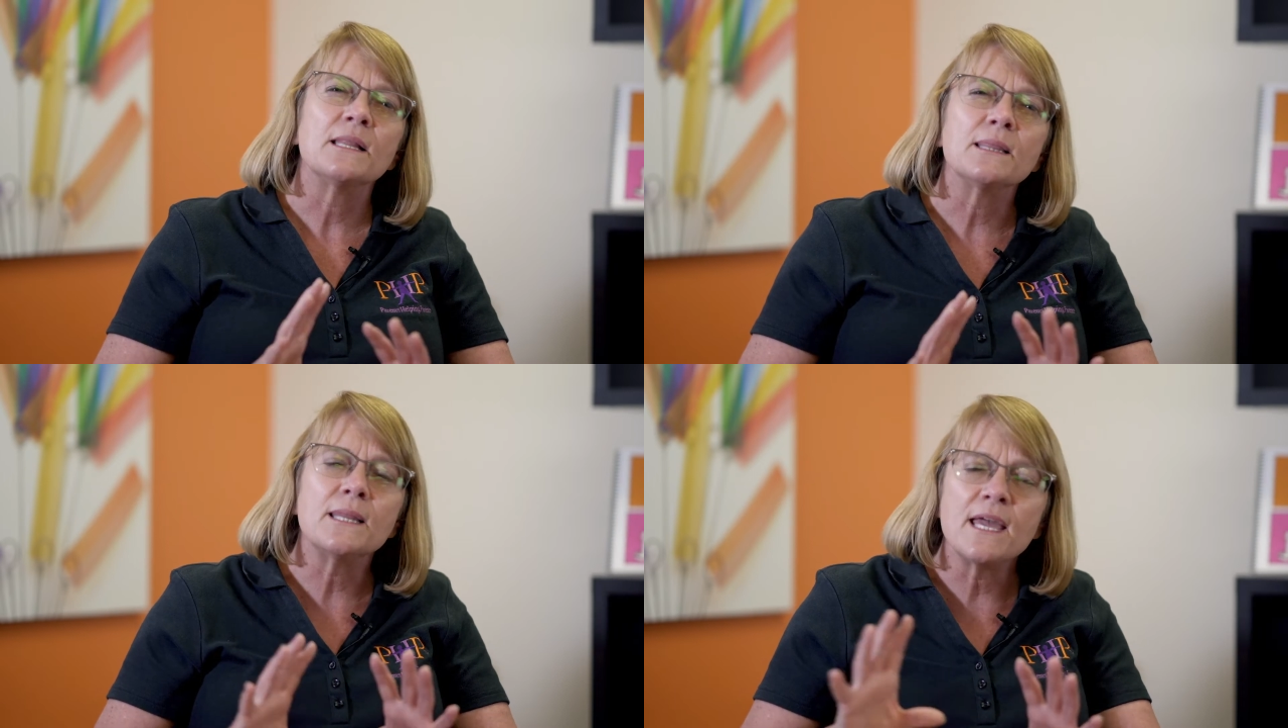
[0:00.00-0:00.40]

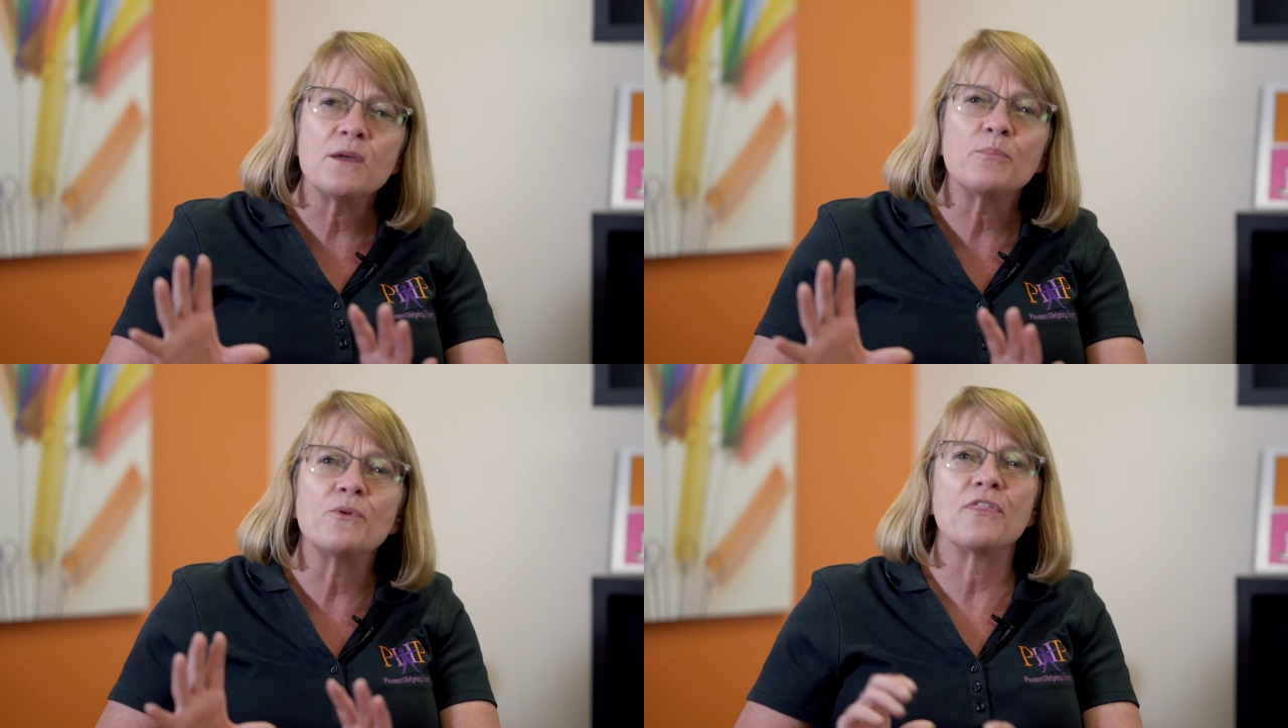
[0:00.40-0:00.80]

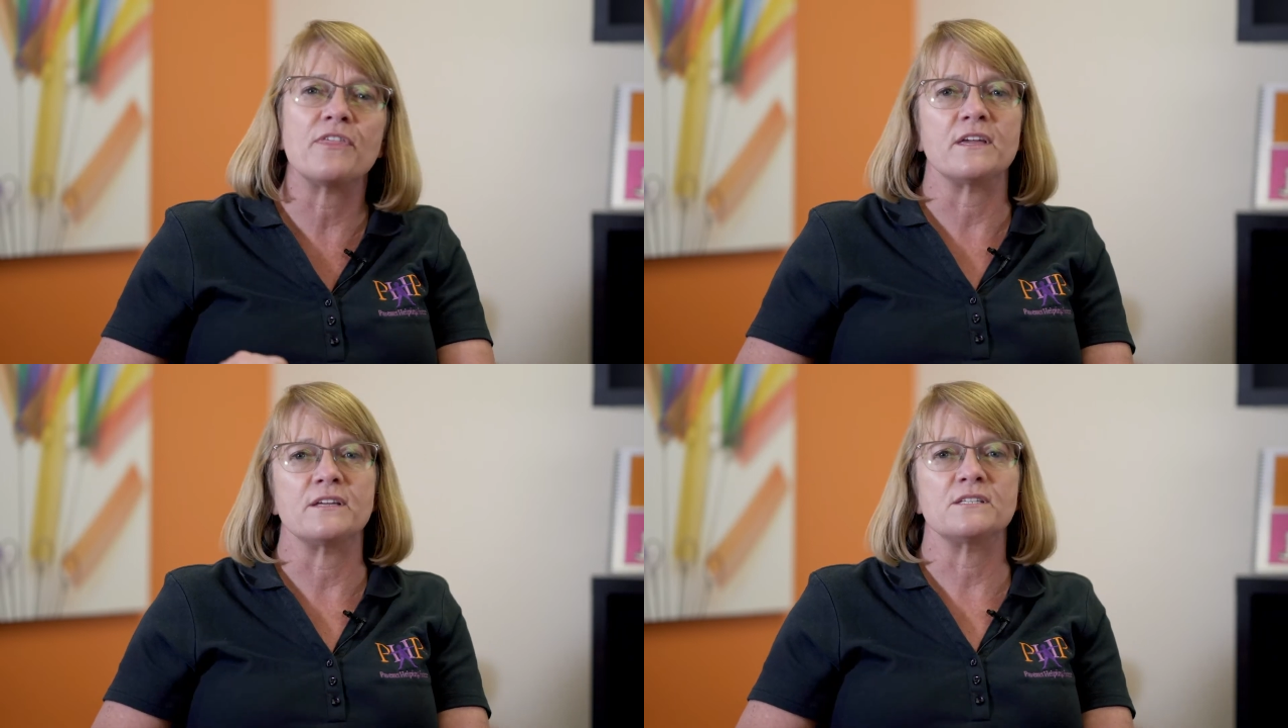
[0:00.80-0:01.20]
Label
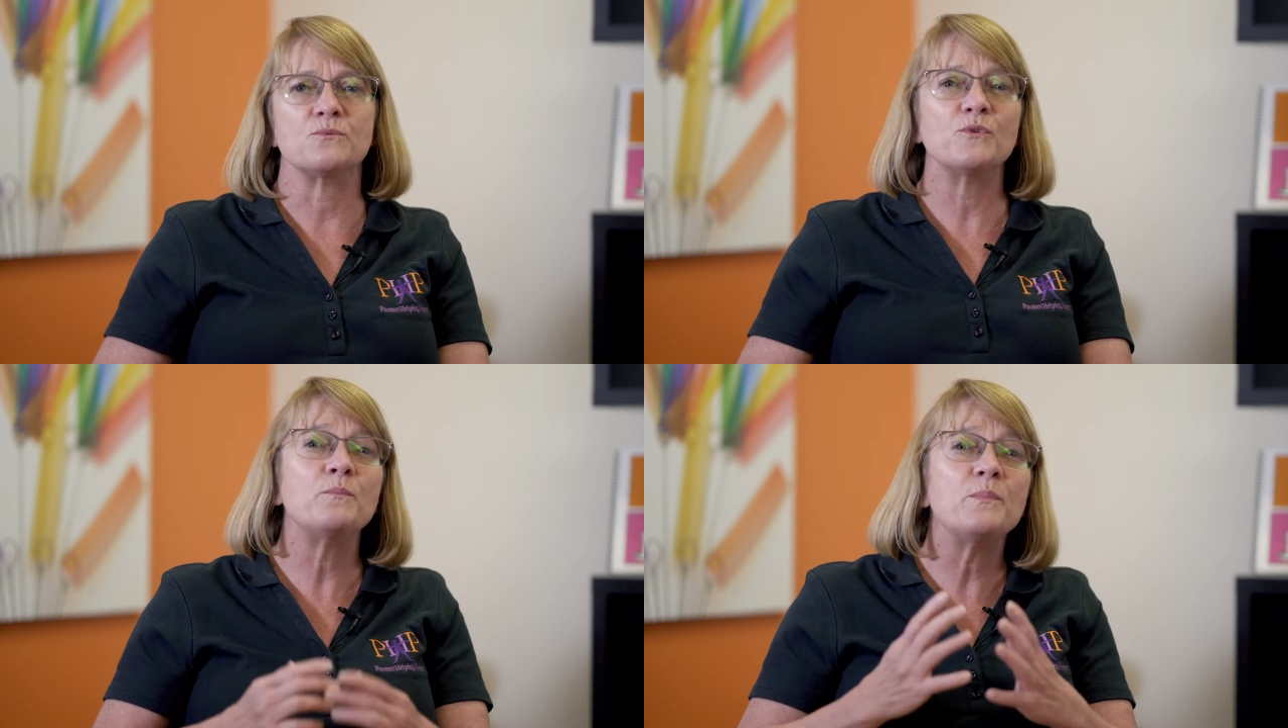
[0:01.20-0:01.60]

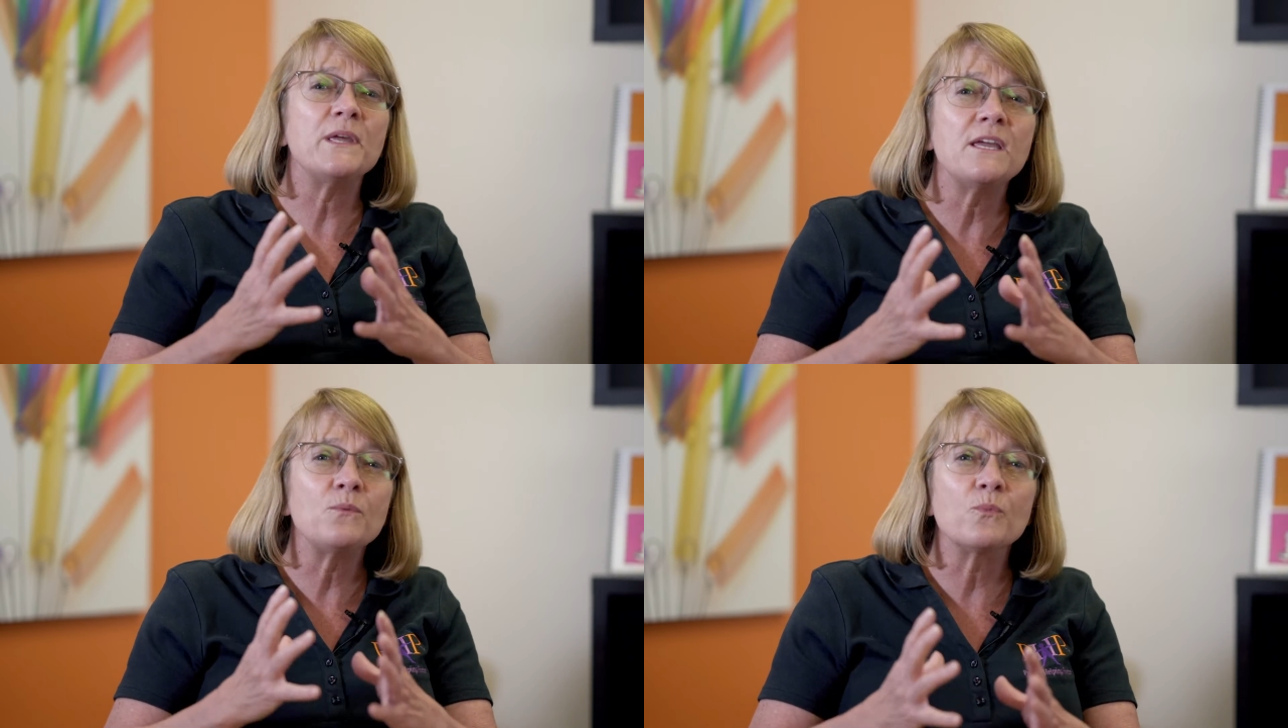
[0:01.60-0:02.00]
things.
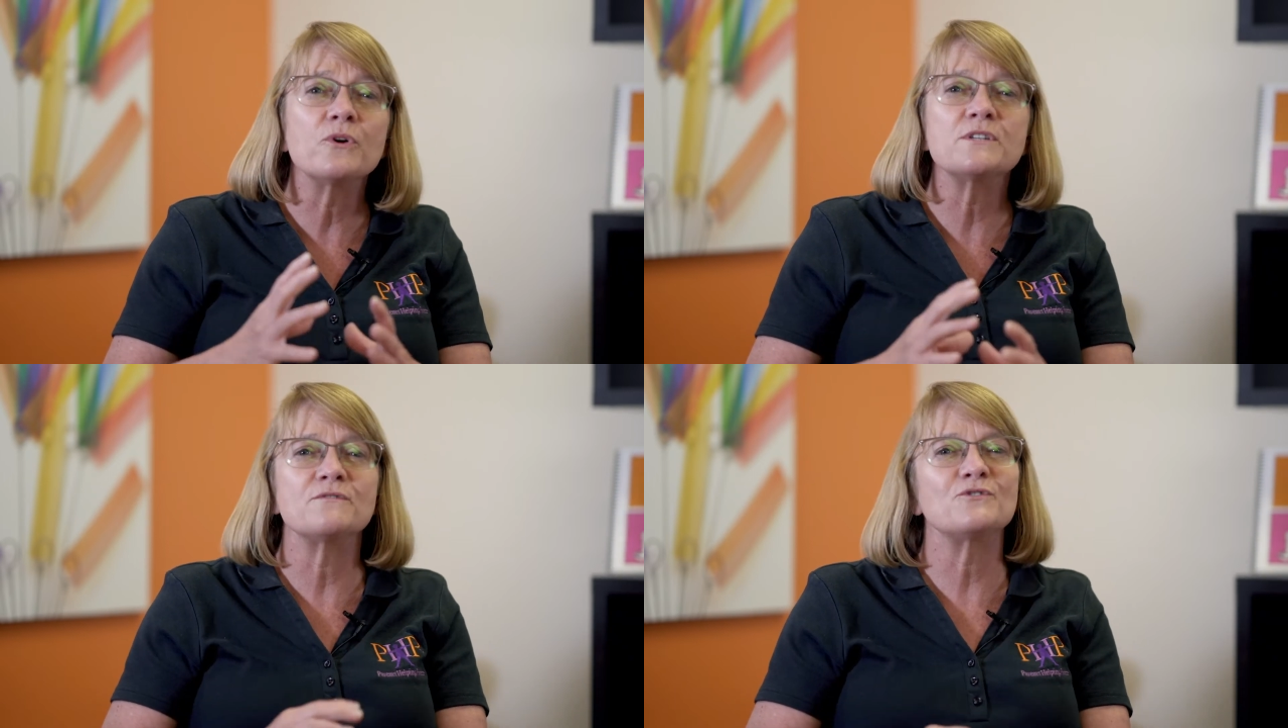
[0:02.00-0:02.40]
Repeat words